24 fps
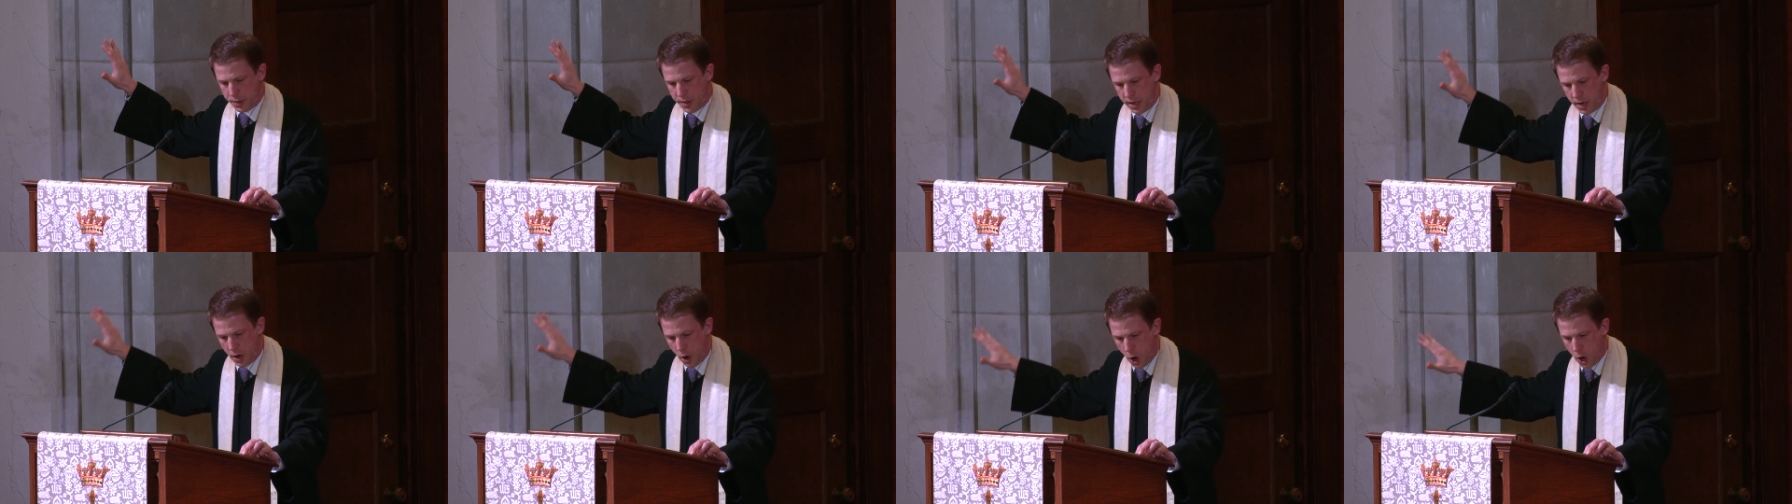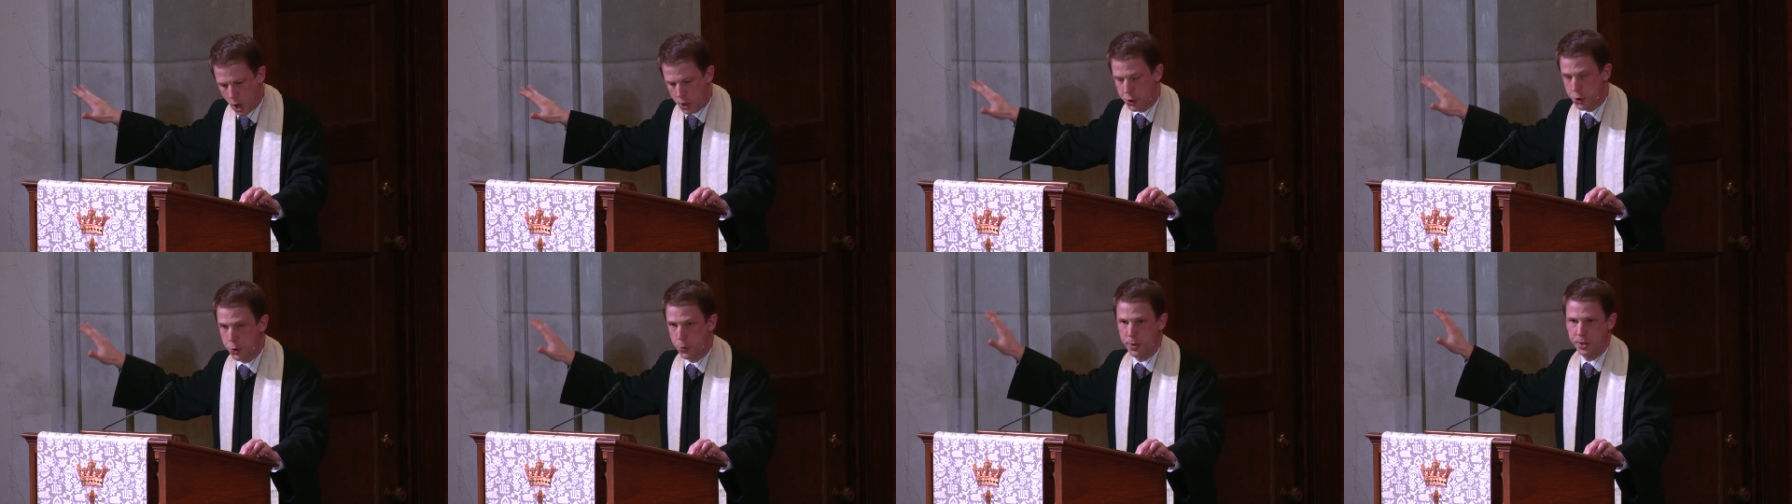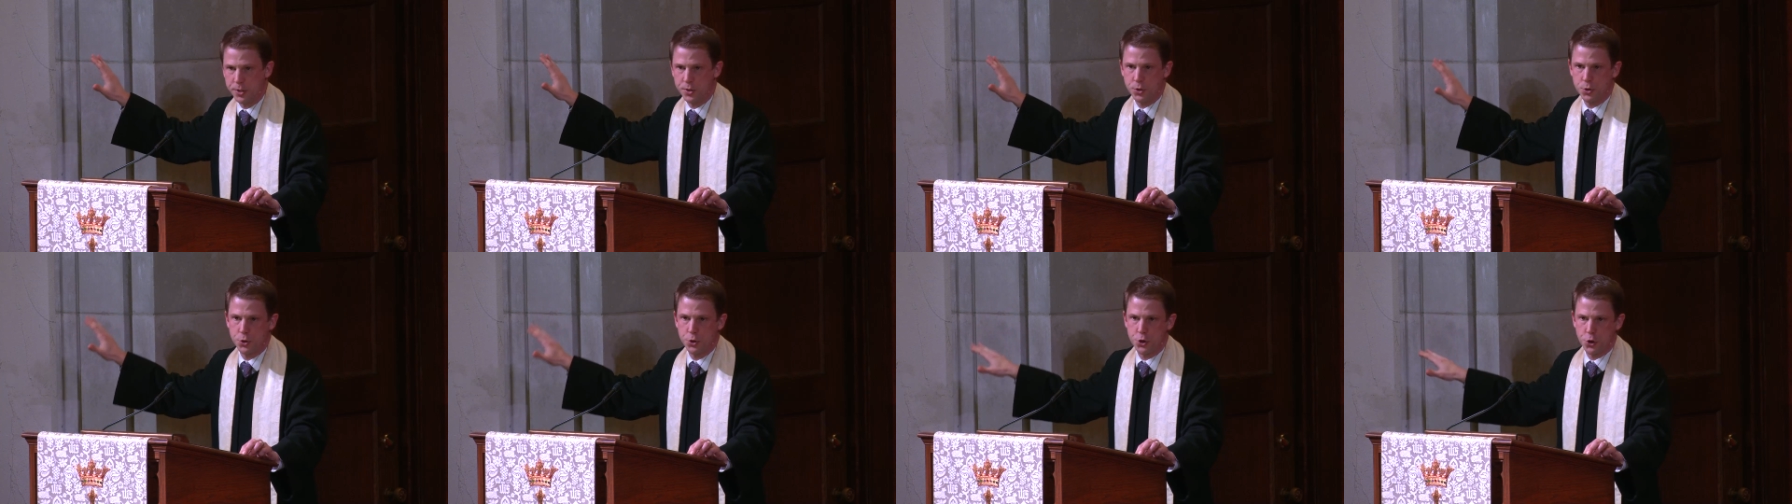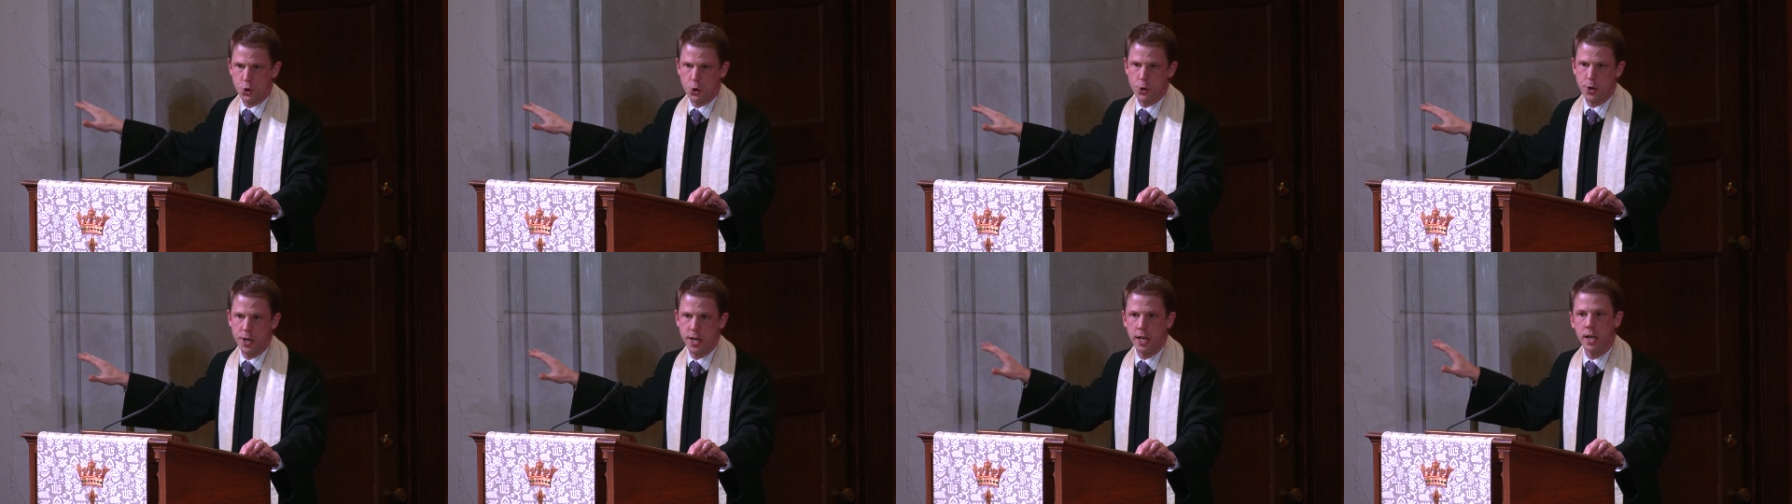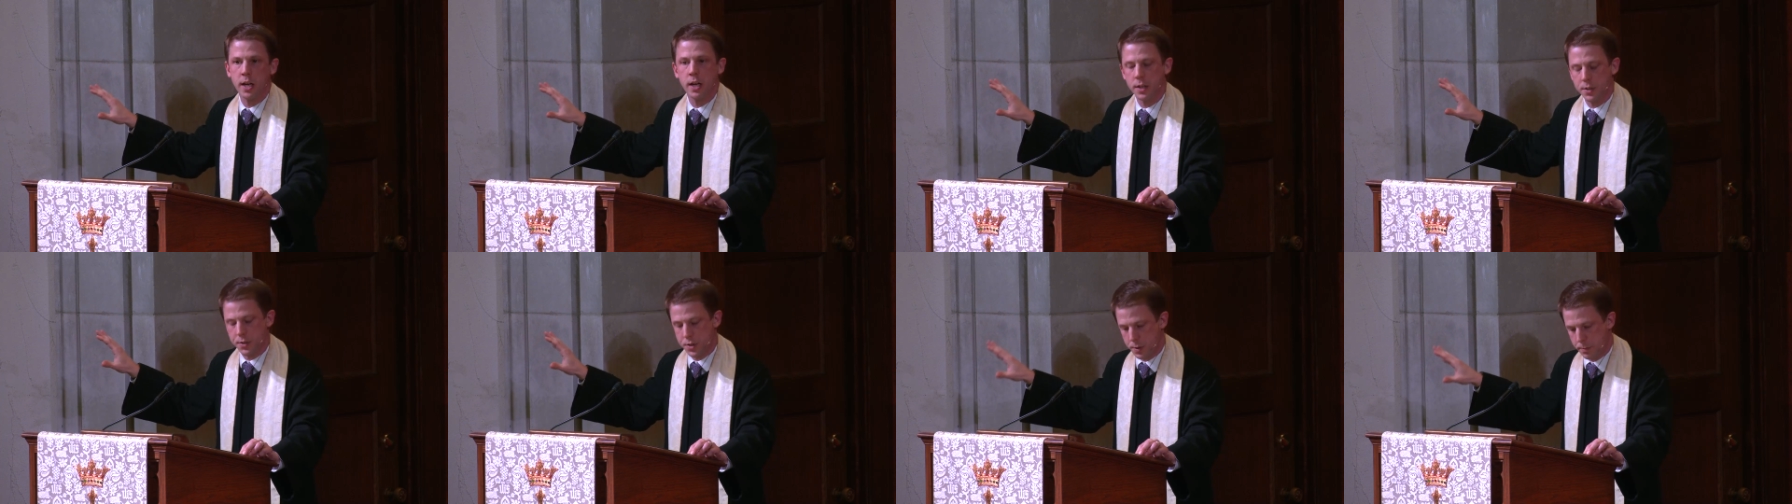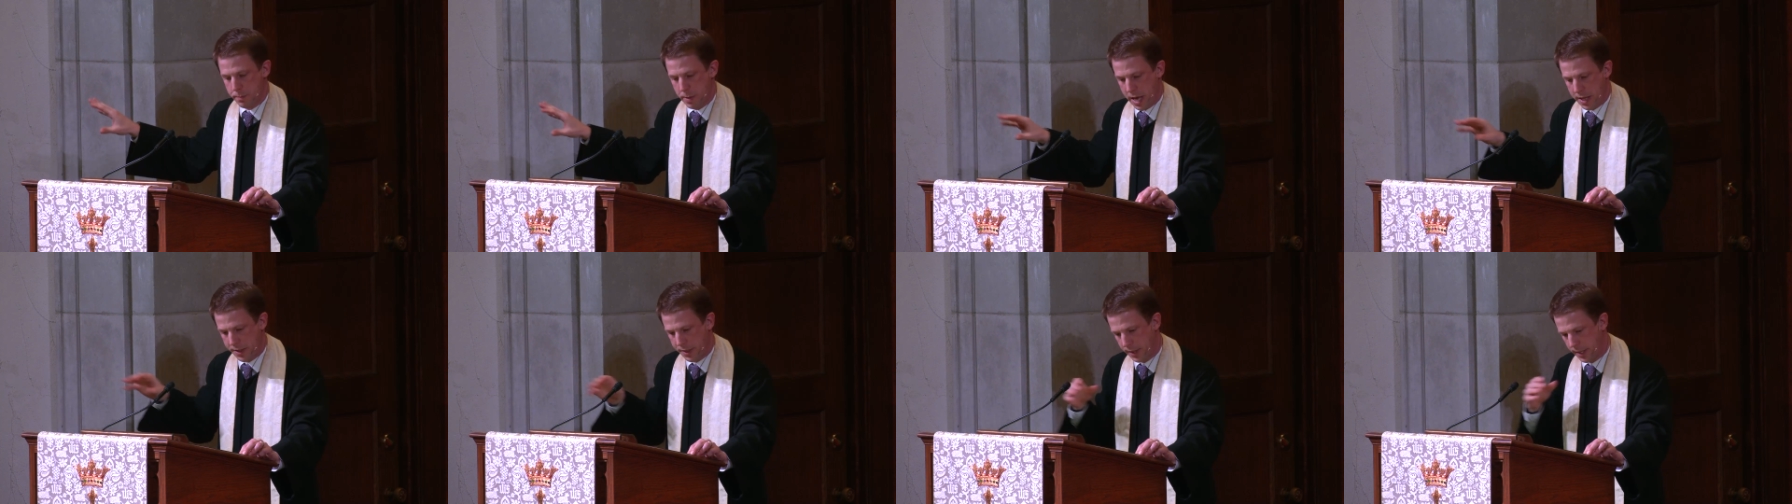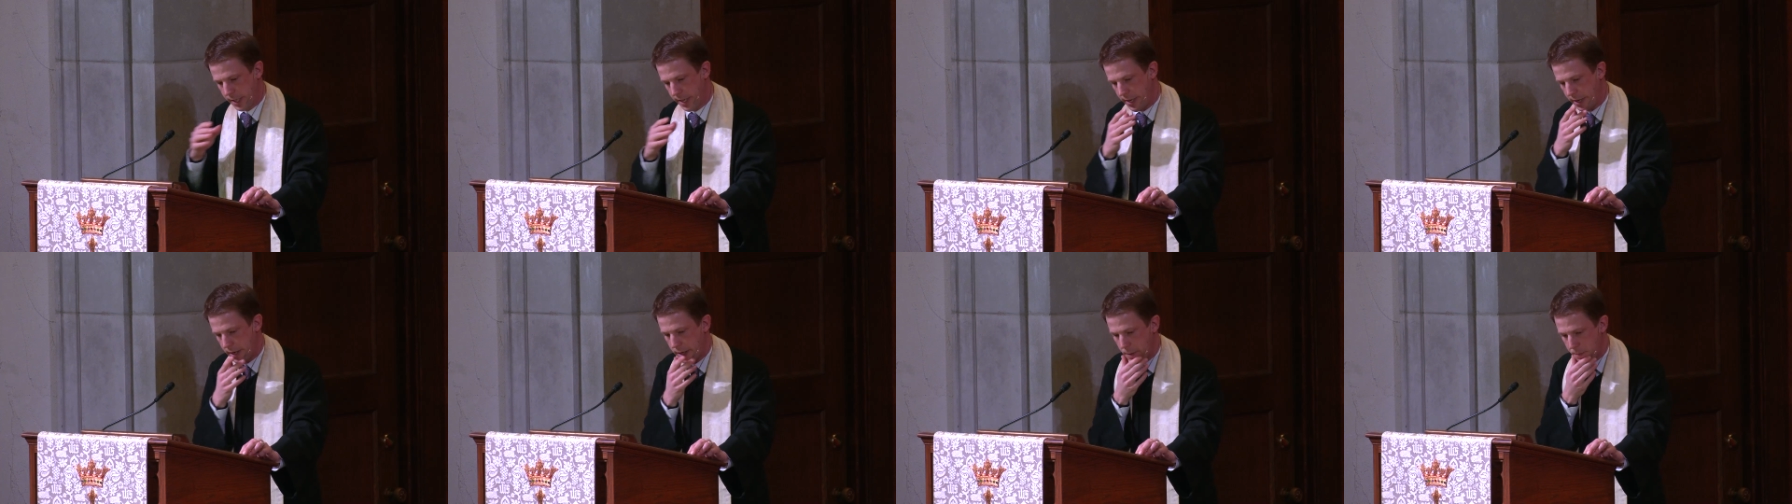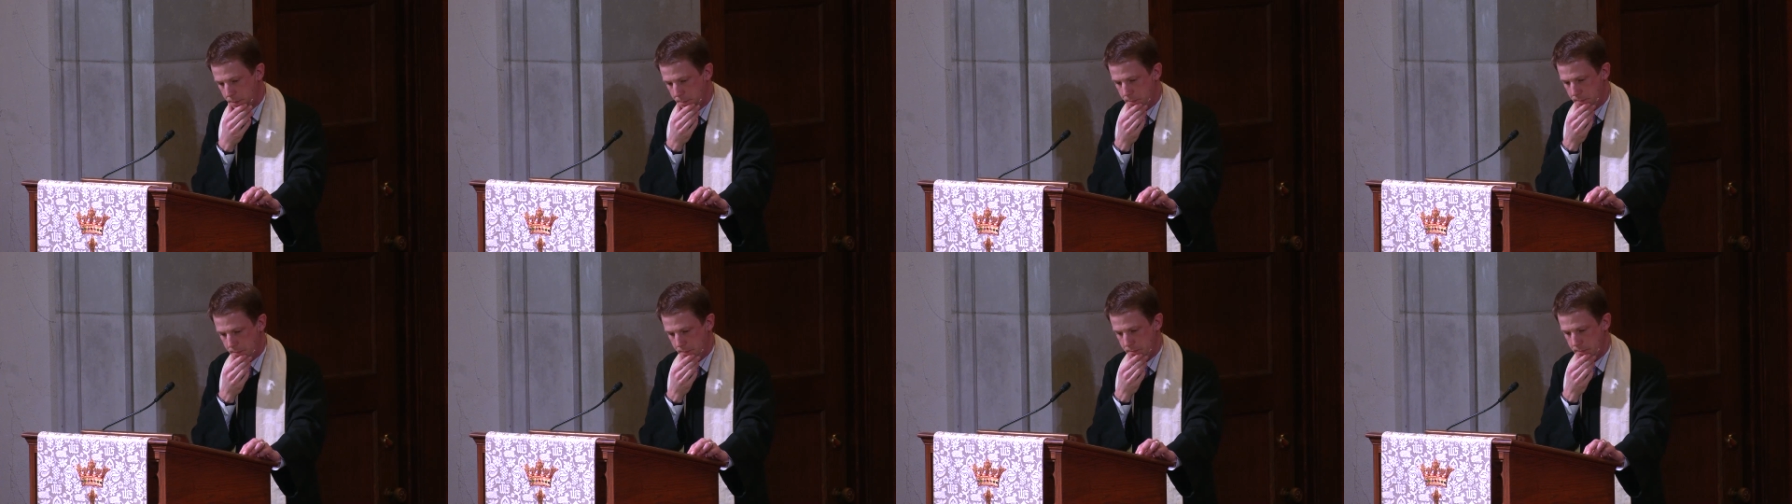the arduous journey to Bethlehem.